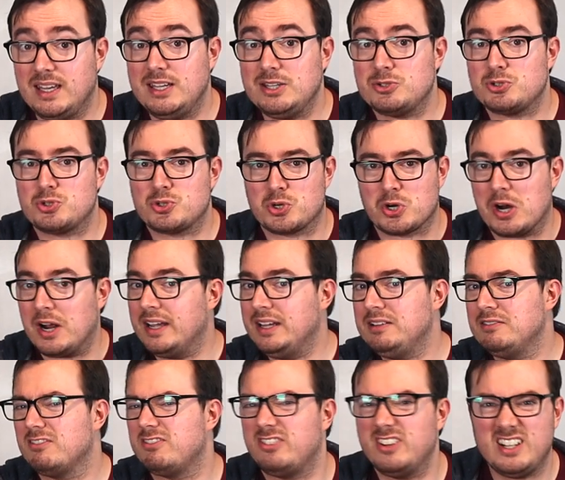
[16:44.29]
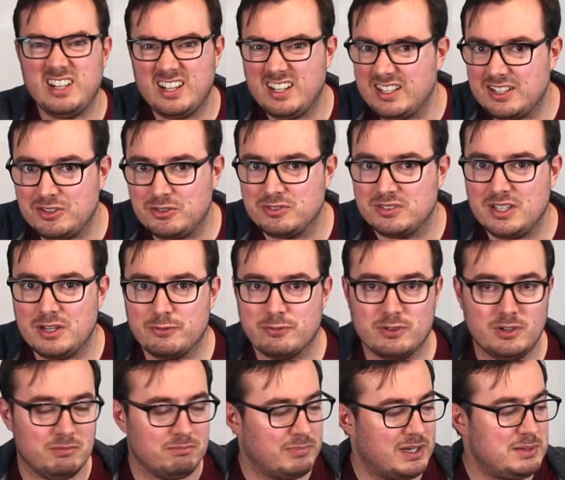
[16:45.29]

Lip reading: each train feel a little different.